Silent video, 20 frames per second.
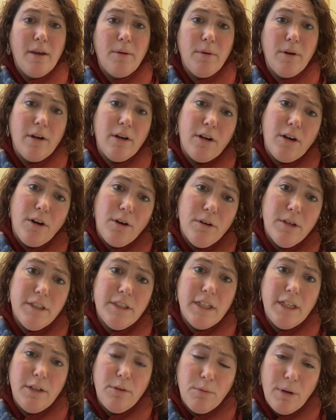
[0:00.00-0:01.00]
that we're
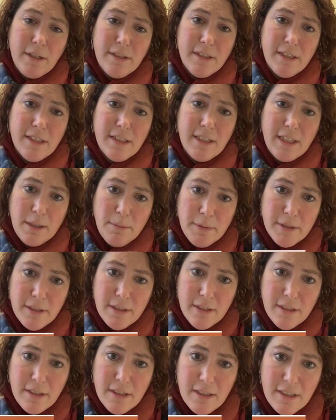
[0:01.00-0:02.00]
encouraging residents and
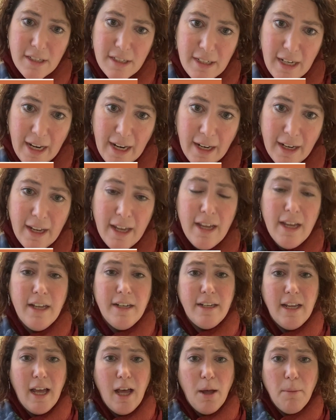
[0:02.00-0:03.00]
businesses to take
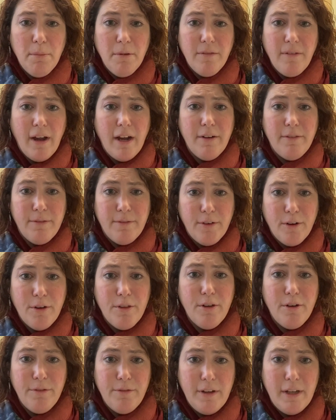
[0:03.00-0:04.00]
to help provide
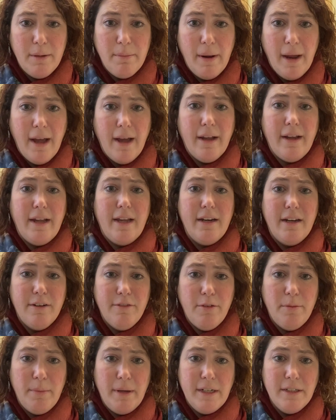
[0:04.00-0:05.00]
further feedback and
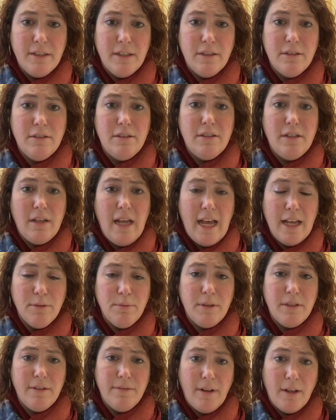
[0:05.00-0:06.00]
information to, as
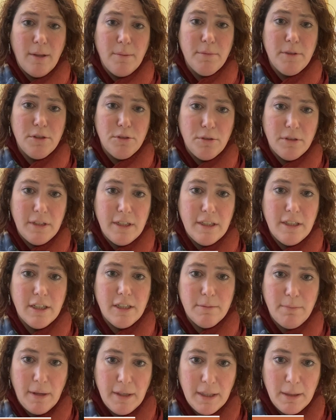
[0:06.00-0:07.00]
we develop the strategic
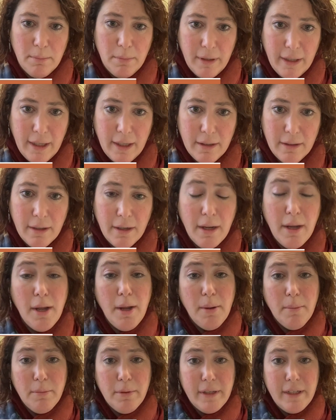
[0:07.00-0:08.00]
spending plan.
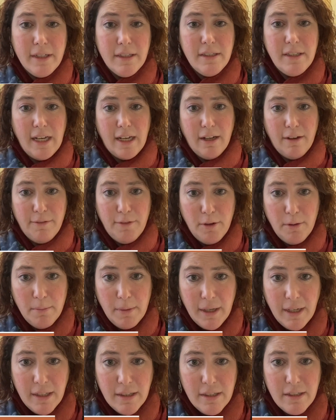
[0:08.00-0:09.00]
Please take a few
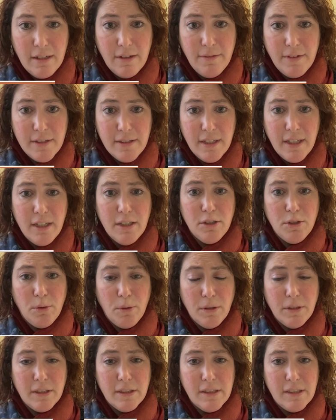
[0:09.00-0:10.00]
minutes to visit
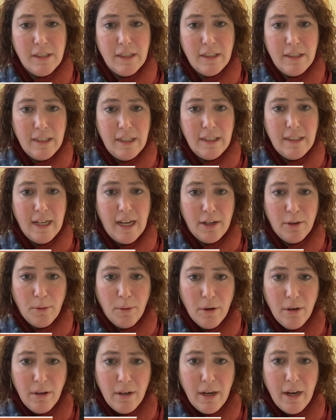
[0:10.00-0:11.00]

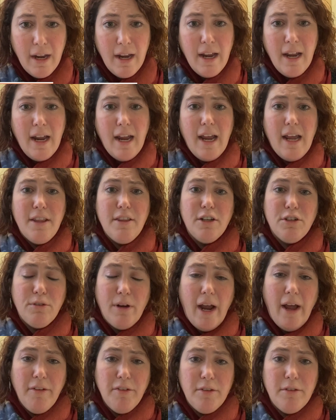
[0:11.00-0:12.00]
torringtonct.org and the
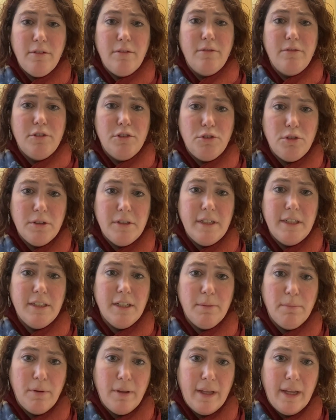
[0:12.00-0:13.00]
draft
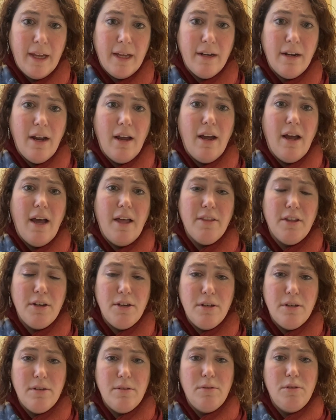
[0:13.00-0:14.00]
strategic plan on the
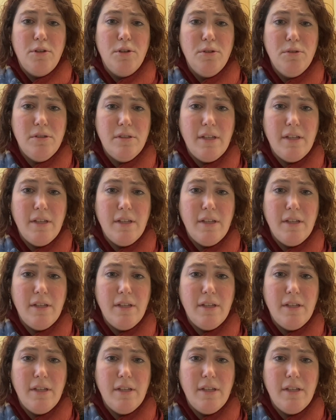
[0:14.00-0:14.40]
news